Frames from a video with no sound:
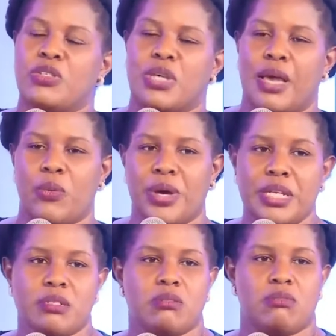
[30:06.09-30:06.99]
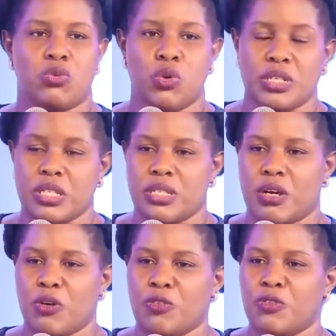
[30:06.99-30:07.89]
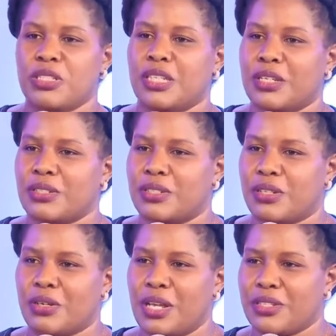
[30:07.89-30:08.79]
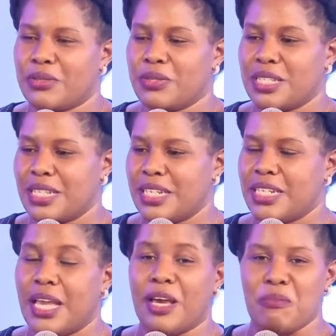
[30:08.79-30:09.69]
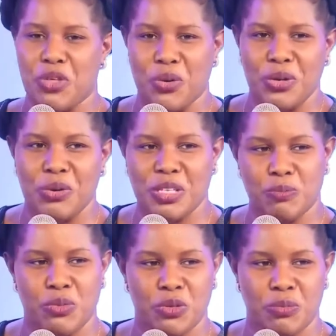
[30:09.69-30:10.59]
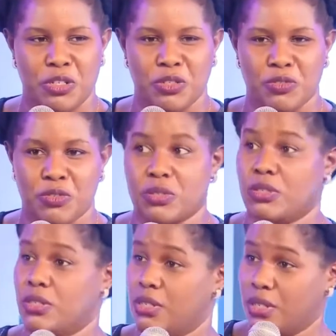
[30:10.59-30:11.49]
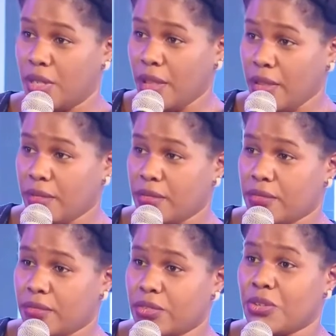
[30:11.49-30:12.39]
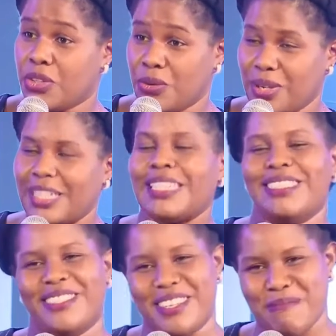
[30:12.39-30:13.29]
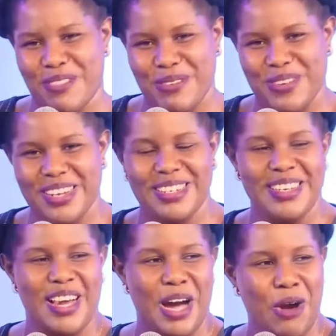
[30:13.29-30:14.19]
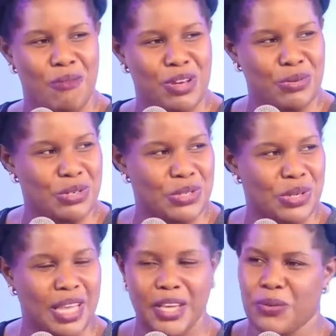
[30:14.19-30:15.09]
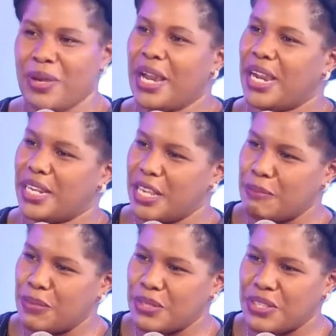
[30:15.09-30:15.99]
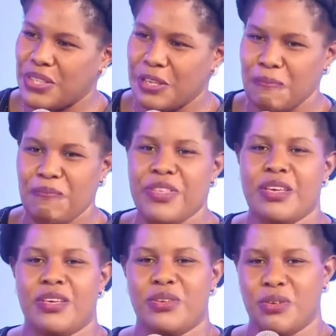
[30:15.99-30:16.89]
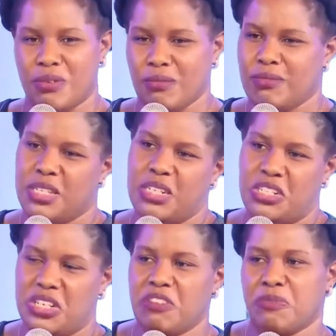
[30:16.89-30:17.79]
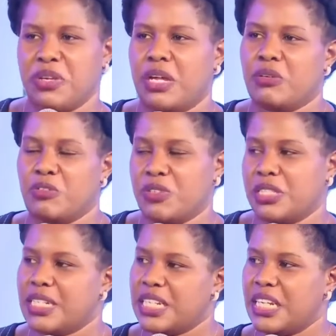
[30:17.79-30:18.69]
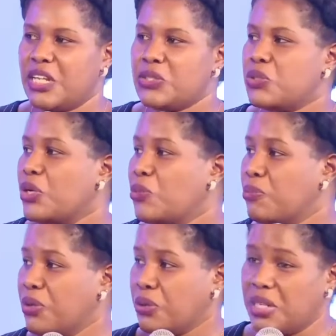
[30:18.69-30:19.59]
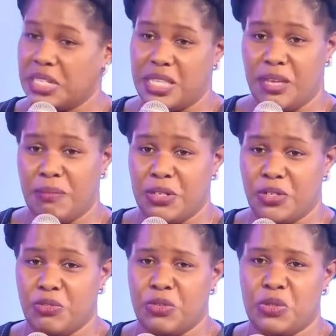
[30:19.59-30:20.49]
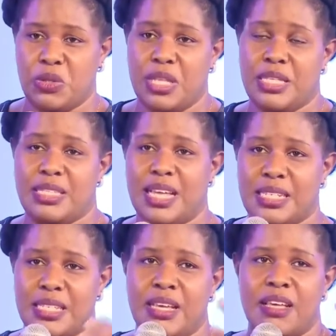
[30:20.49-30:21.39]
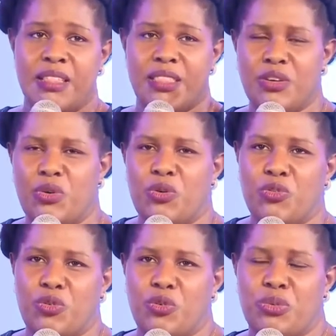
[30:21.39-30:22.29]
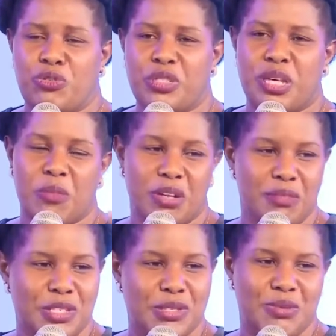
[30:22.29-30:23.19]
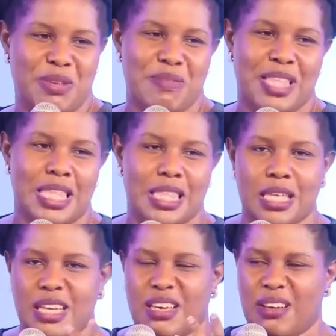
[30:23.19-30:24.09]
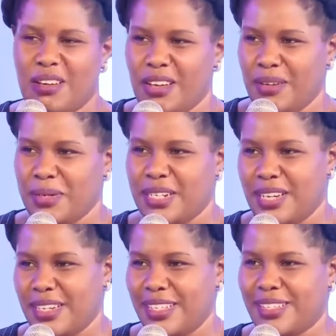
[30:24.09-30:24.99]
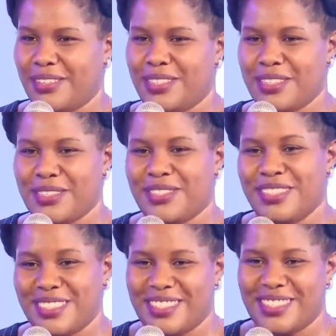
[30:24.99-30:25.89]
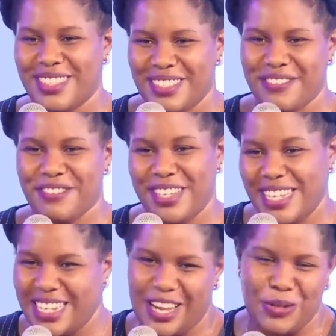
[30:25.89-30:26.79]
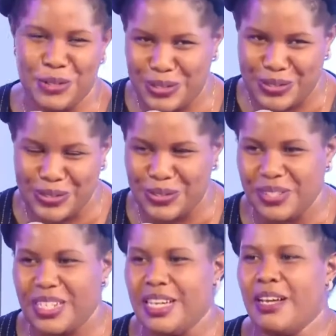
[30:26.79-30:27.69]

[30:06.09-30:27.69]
So I went, walked in the office. I told the lady I am the one who has brought passion fruits. She said, you're the one. I said, I'm the one. How many would you like? Where can I put them? Then she gave me an office attendant to help me collect their passion fruits. So there is that thing of, before someone meets you, maybe they think, banange, this vendor also.